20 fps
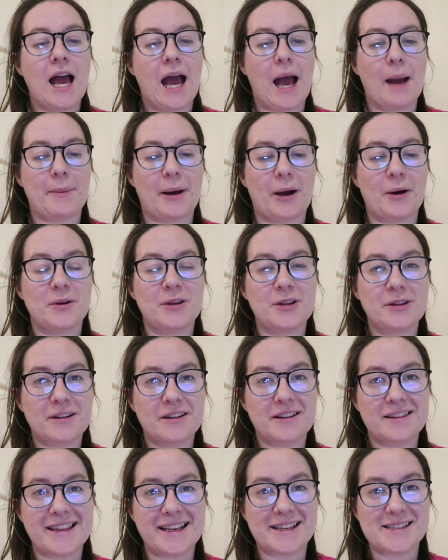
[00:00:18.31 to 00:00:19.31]
about
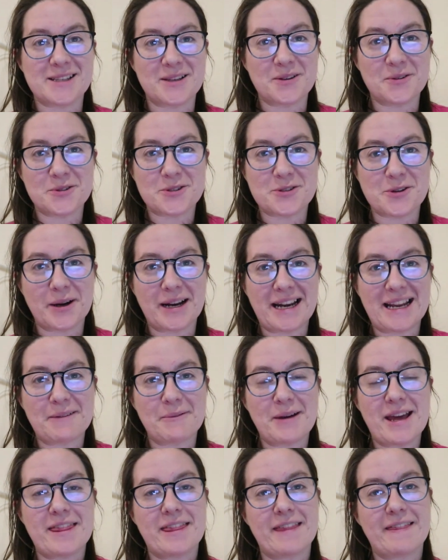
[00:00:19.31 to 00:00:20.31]
things that you're struggling
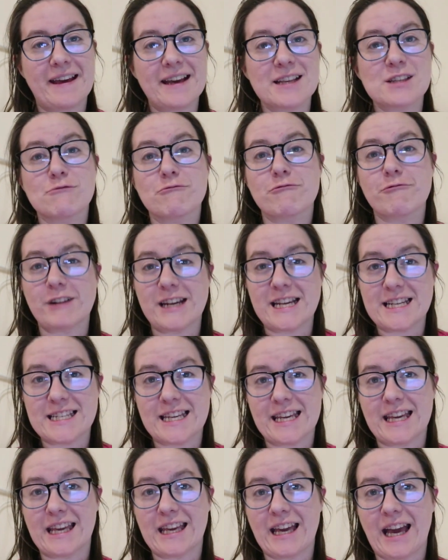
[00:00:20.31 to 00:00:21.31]
with, and that is
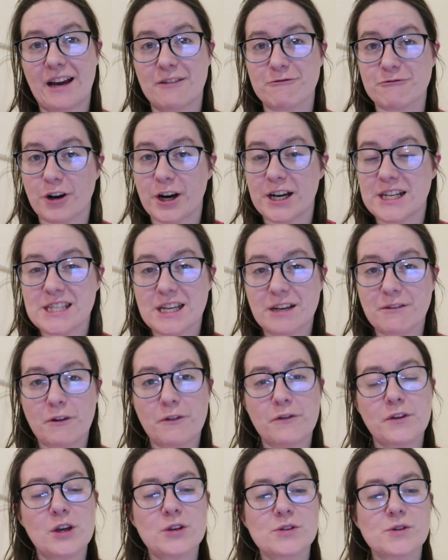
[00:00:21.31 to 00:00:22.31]
reading and writing
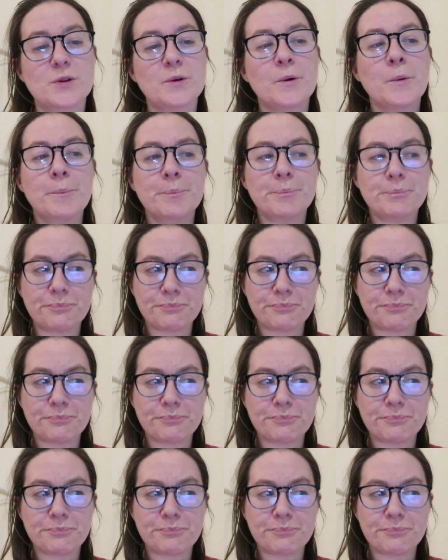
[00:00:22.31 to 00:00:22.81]
refusal.